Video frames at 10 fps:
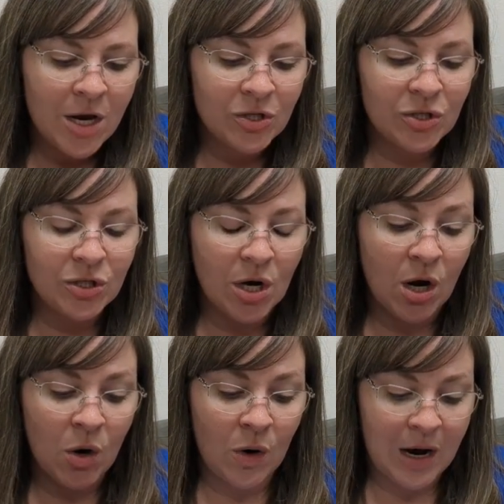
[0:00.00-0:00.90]

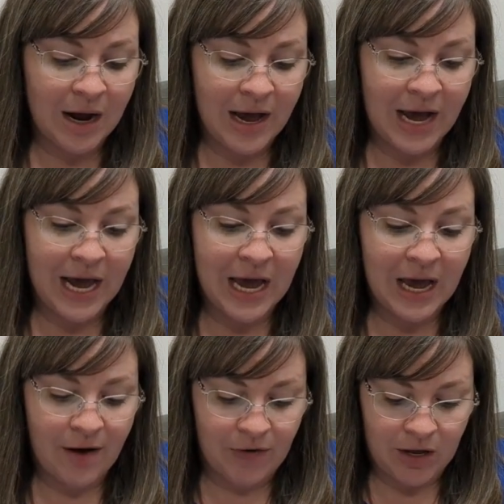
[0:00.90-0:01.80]
So I
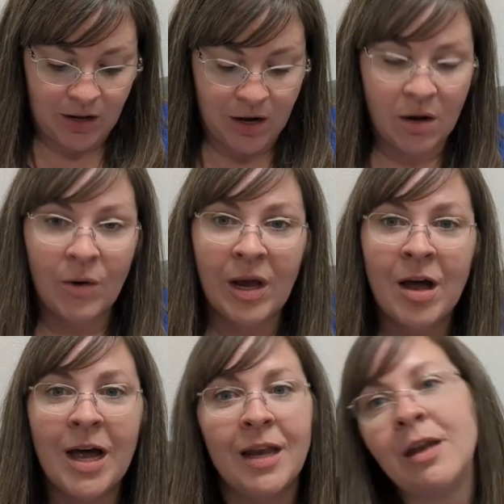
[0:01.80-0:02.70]
have a lot going
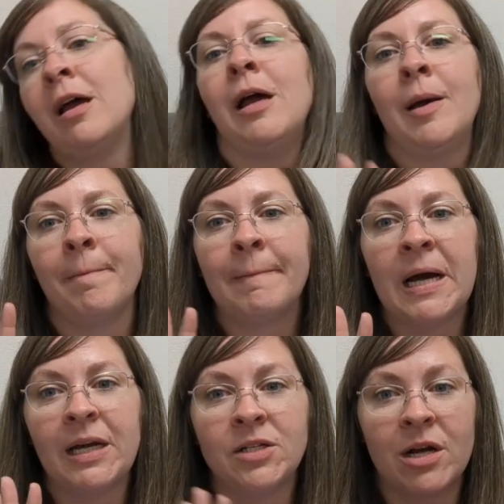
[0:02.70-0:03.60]
on.
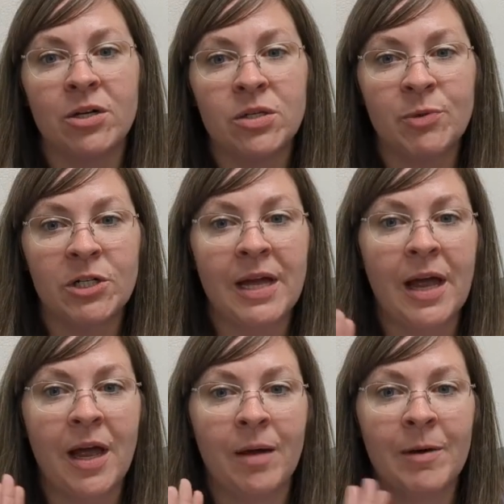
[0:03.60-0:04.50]
My daughter's
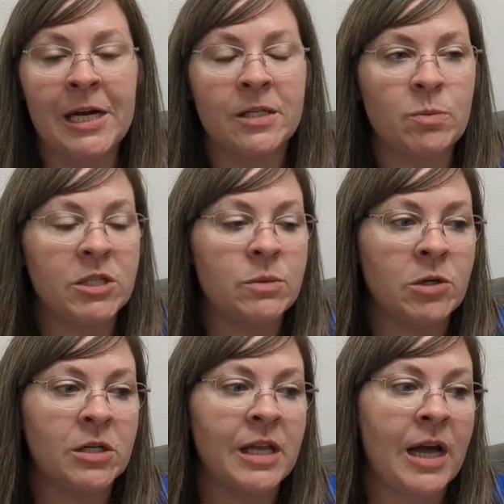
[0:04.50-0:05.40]
birthday, my husband's
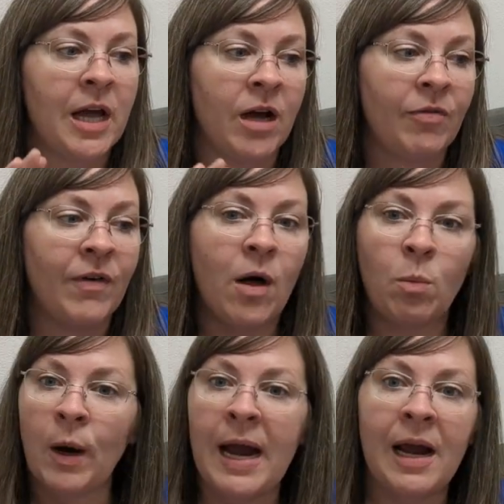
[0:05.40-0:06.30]
birthday, fall
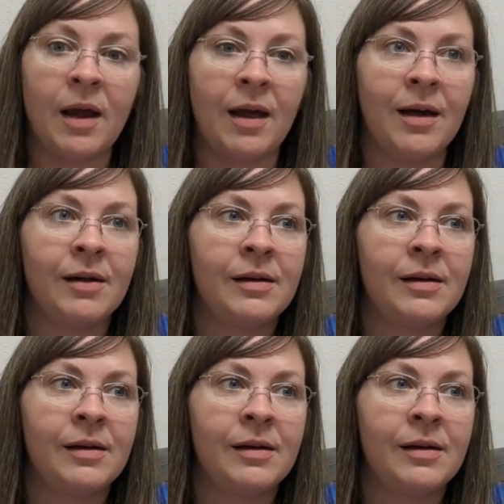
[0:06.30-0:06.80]
break.